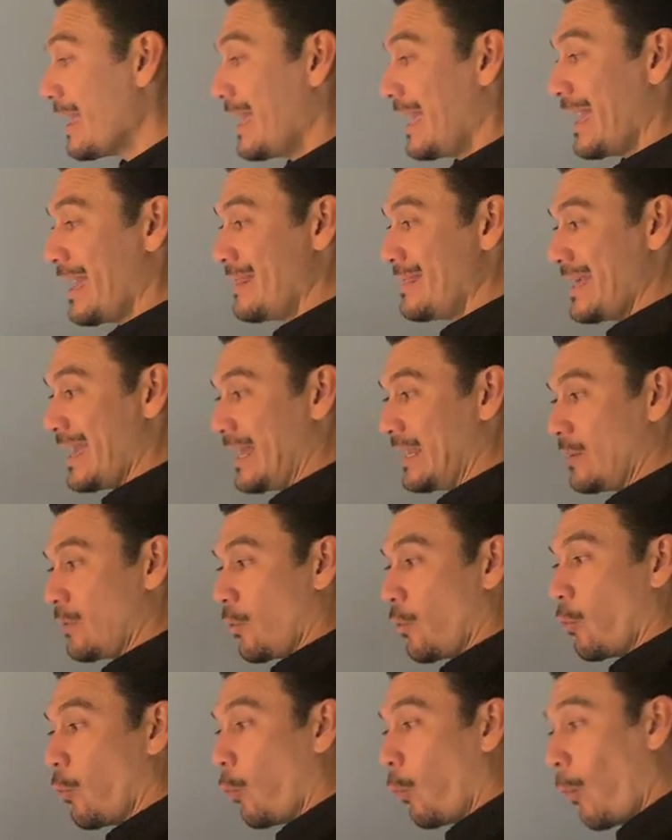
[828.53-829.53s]
and then
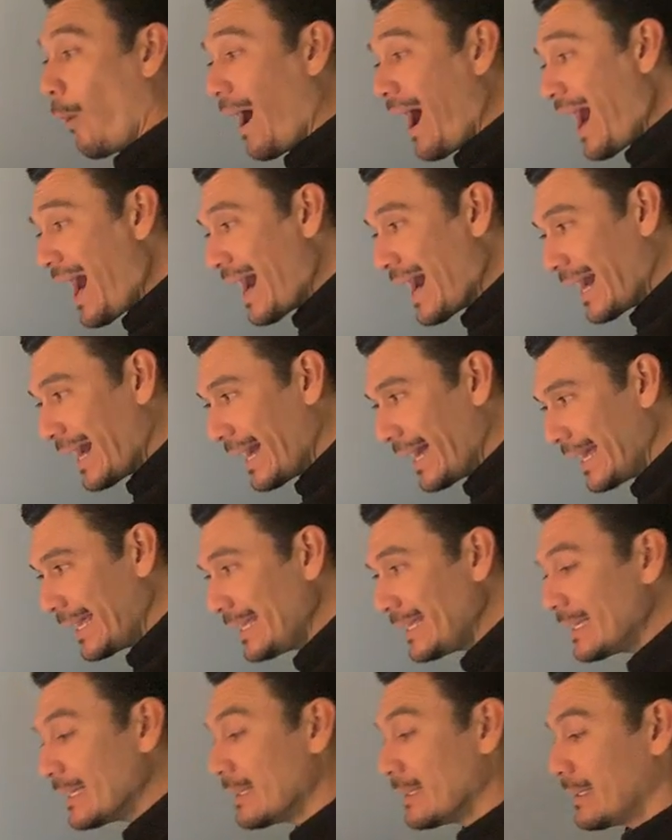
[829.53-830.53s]

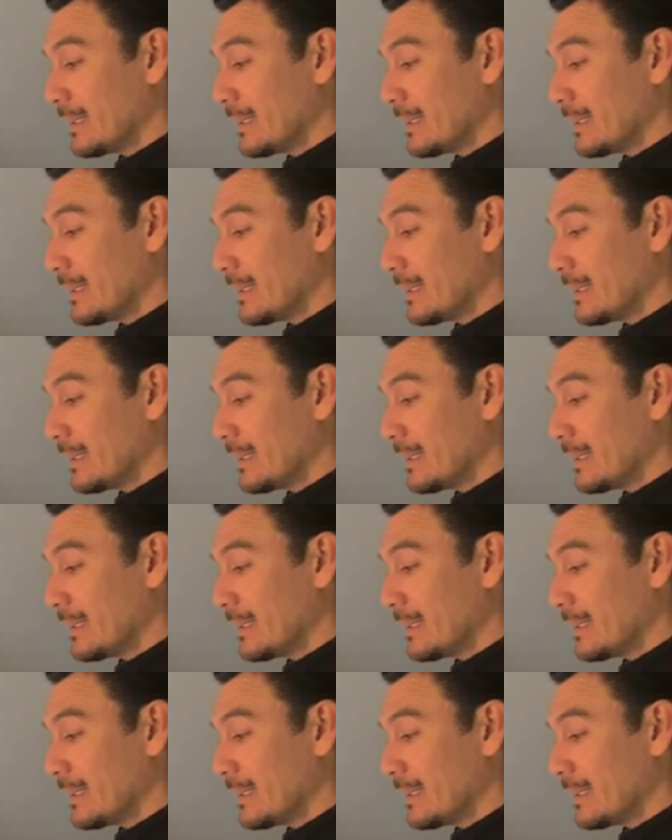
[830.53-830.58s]
y